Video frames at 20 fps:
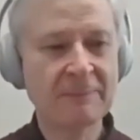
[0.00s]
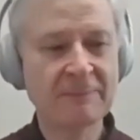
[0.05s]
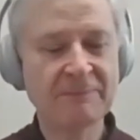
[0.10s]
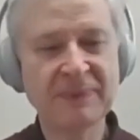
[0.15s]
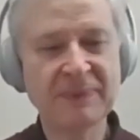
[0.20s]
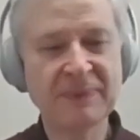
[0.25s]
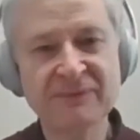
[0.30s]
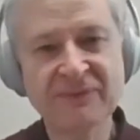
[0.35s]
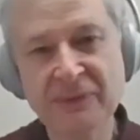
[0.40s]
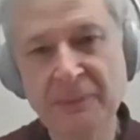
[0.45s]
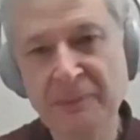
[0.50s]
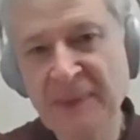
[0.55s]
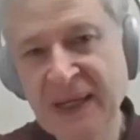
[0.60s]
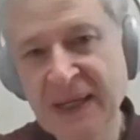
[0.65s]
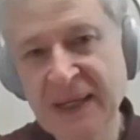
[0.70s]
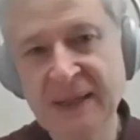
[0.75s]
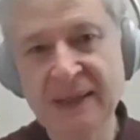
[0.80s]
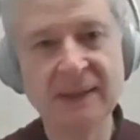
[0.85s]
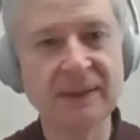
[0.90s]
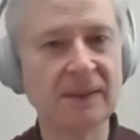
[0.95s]
been for
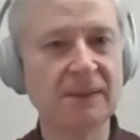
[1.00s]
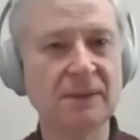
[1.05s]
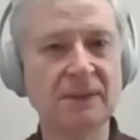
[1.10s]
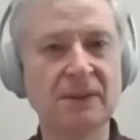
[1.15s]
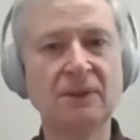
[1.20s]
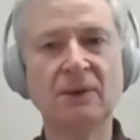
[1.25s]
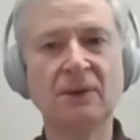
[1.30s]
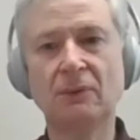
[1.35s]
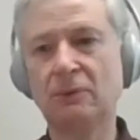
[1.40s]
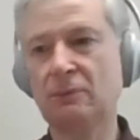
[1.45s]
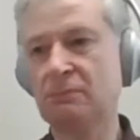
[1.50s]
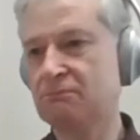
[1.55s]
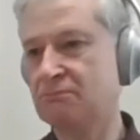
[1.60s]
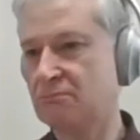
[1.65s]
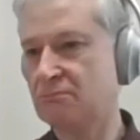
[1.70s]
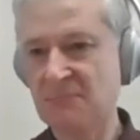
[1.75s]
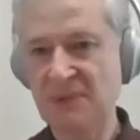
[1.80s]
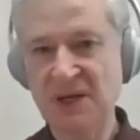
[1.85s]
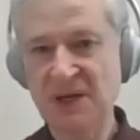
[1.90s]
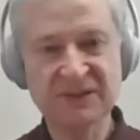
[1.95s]
me, you know,
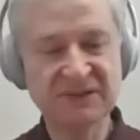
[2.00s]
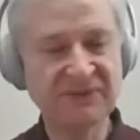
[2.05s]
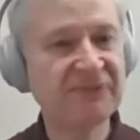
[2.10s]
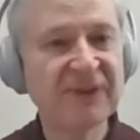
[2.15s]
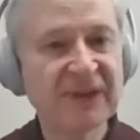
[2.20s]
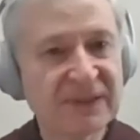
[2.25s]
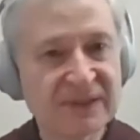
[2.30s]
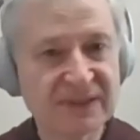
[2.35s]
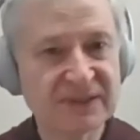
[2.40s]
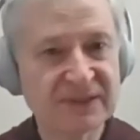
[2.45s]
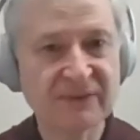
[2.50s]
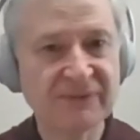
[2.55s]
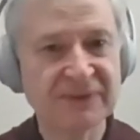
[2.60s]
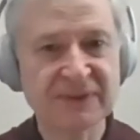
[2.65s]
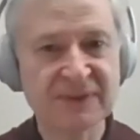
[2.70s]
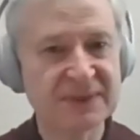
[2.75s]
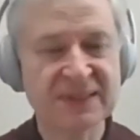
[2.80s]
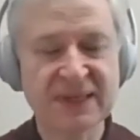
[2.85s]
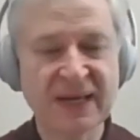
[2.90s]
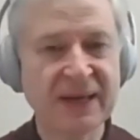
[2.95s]
definitive
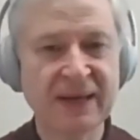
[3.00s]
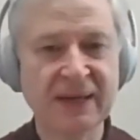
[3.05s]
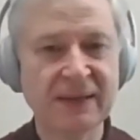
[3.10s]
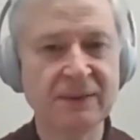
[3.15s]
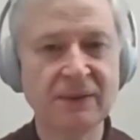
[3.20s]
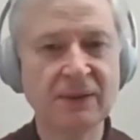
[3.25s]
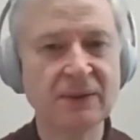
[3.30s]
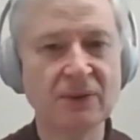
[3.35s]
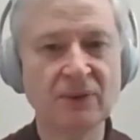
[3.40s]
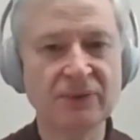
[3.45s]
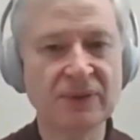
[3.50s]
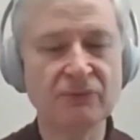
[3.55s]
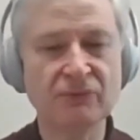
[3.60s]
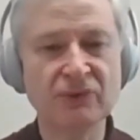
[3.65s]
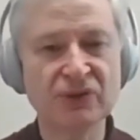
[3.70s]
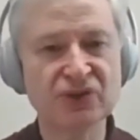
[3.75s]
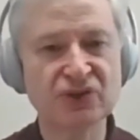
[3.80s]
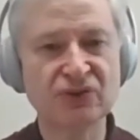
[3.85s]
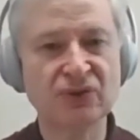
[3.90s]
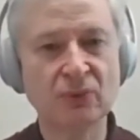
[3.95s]
in saying, you know, the
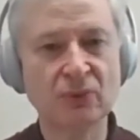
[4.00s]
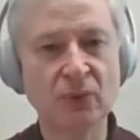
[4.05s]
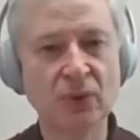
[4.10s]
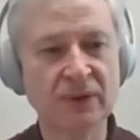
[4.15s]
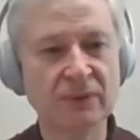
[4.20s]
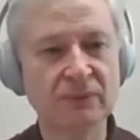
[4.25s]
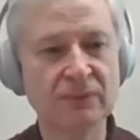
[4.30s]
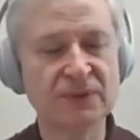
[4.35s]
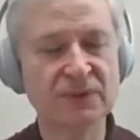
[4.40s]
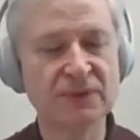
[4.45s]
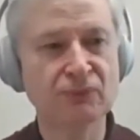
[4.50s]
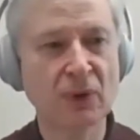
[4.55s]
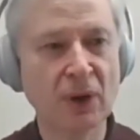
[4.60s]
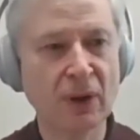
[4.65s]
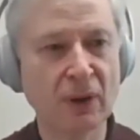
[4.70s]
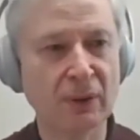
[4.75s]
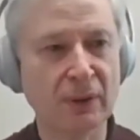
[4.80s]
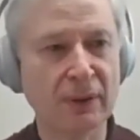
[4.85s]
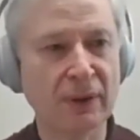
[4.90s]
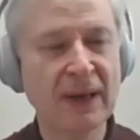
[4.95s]
original work was
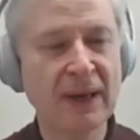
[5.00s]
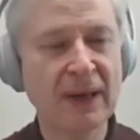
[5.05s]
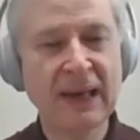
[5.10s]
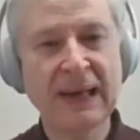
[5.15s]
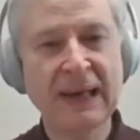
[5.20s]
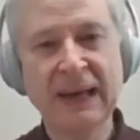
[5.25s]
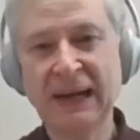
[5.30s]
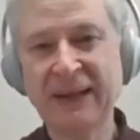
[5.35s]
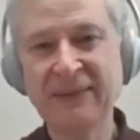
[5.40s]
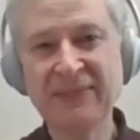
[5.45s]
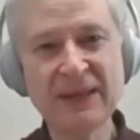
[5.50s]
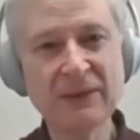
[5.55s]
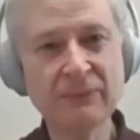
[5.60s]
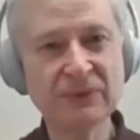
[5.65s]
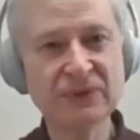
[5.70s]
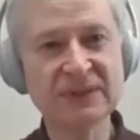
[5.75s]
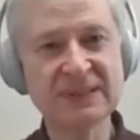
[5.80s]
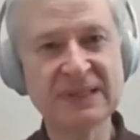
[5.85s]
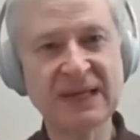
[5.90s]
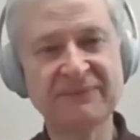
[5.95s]
wrong. And I think we
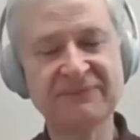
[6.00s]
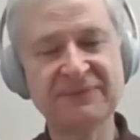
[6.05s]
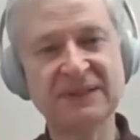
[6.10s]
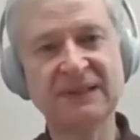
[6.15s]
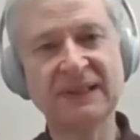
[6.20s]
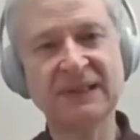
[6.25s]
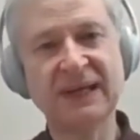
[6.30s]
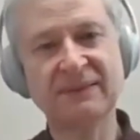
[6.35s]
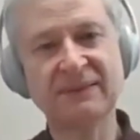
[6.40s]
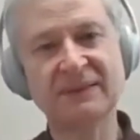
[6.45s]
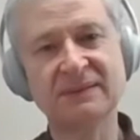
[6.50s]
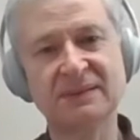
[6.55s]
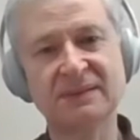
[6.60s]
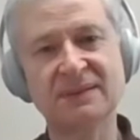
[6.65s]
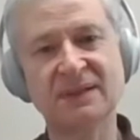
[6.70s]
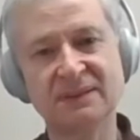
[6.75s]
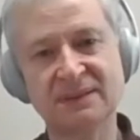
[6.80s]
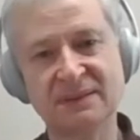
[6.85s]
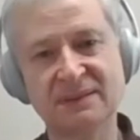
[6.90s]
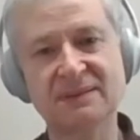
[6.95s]
just have to let the
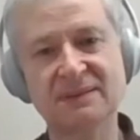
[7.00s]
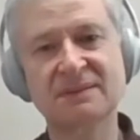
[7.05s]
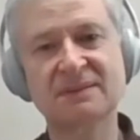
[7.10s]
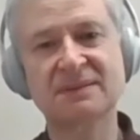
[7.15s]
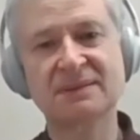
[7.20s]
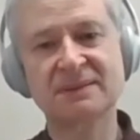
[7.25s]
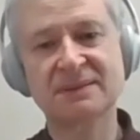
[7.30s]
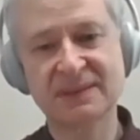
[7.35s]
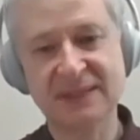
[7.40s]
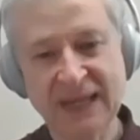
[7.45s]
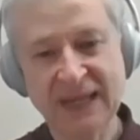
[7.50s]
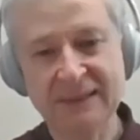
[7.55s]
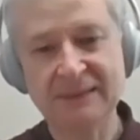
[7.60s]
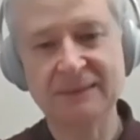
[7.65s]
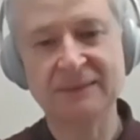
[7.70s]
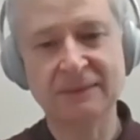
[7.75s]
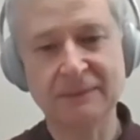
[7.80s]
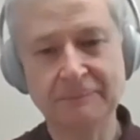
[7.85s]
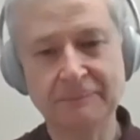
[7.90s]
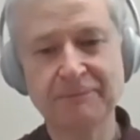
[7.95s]
dust
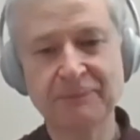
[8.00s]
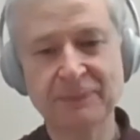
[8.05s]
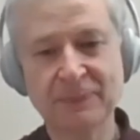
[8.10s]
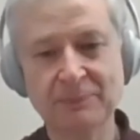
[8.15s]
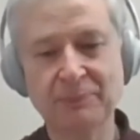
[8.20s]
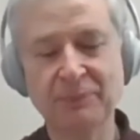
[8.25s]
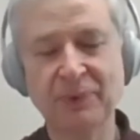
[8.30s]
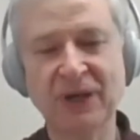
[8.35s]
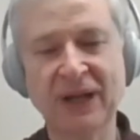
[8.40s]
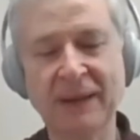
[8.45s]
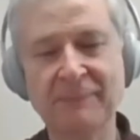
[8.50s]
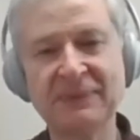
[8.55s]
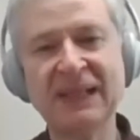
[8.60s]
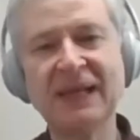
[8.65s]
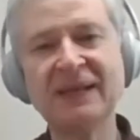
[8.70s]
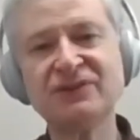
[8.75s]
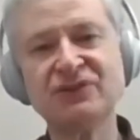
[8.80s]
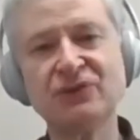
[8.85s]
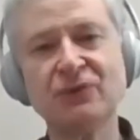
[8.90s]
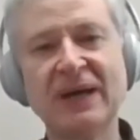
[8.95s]
settle. But I'm
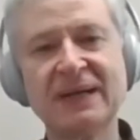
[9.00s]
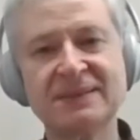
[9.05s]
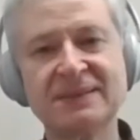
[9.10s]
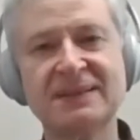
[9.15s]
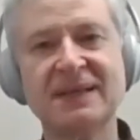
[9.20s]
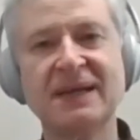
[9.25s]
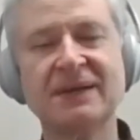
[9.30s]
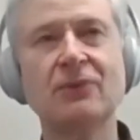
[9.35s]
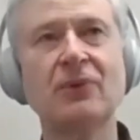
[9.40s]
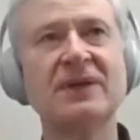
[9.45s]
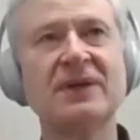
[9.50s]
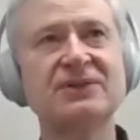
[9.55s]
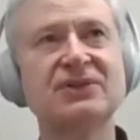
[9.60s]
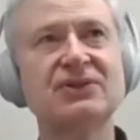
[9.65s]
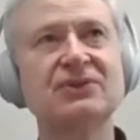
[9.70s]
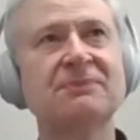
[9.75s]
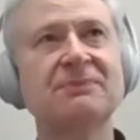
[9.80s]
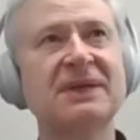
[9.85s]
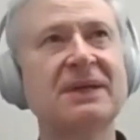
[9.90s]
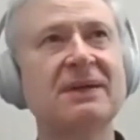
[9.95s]
glad you asked that
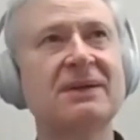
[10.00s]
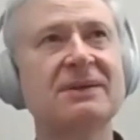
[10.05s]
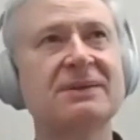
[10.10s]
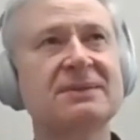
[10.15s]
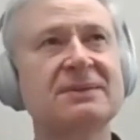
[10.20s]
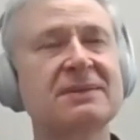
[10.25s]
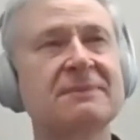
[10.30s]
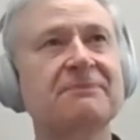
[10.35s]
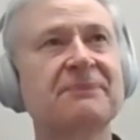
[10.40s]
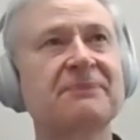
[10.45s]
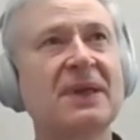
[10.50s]
question because,